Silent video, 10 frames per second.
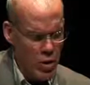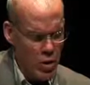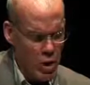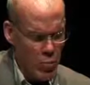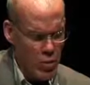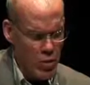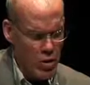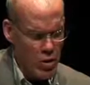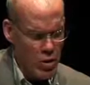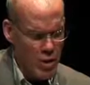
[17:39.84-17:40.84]
carbon
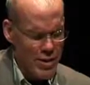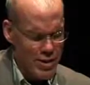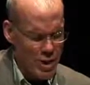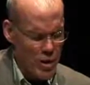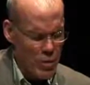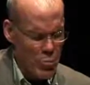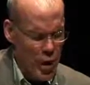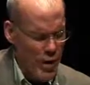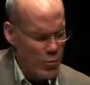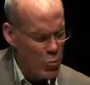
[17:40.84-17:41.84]
greater than that is not
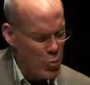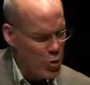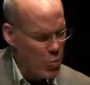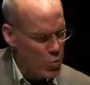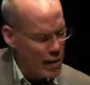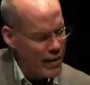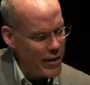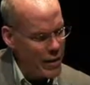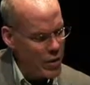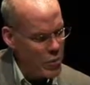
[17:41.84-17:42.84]
compatible with the
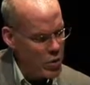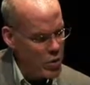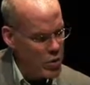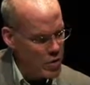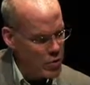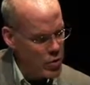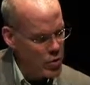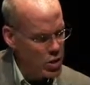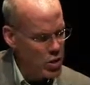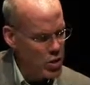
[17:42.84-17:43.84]
planet on which
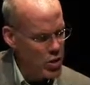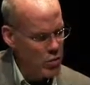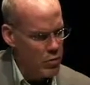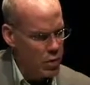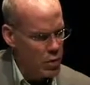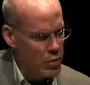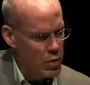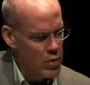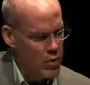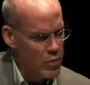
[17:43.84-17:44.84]
civilization developed
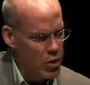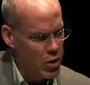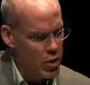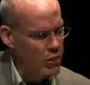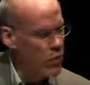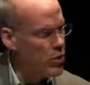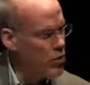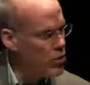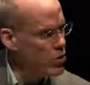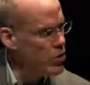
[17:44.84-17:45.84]
and to which life on
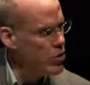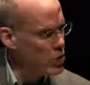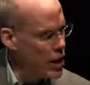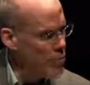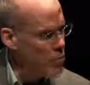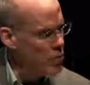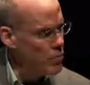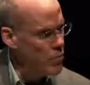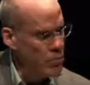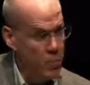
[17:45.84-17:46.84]
Earth is adapted.
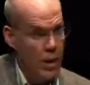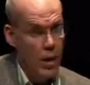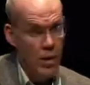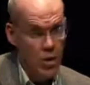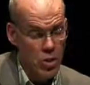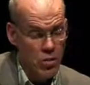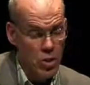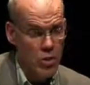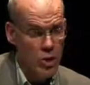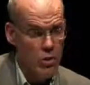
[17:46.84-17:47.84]

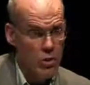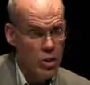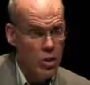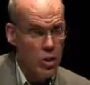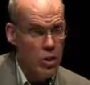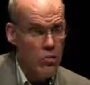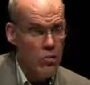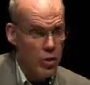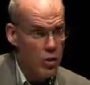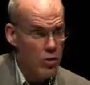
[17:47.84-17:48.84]
Strong language.
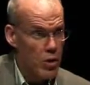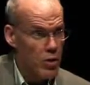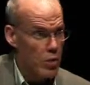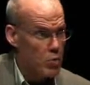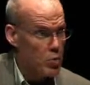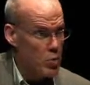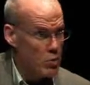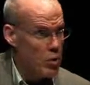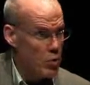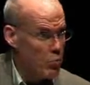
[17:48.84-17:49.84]
Very strong language when
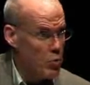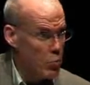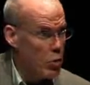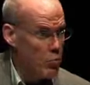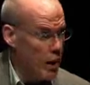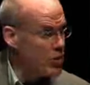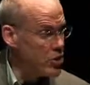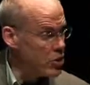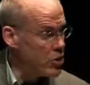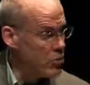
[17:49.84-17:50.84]
you know that we're well
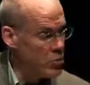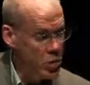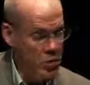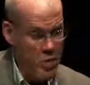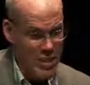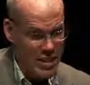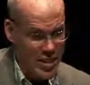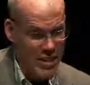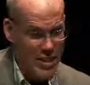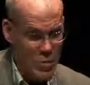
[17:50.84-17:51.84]
past it at
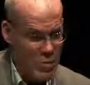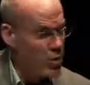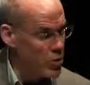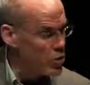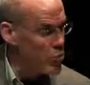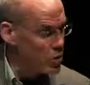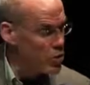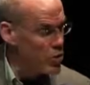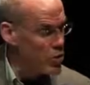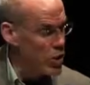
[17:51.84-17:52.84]
390 parts per
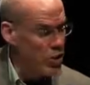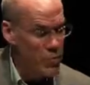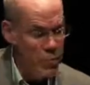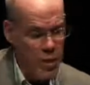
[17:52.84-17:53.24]
million now.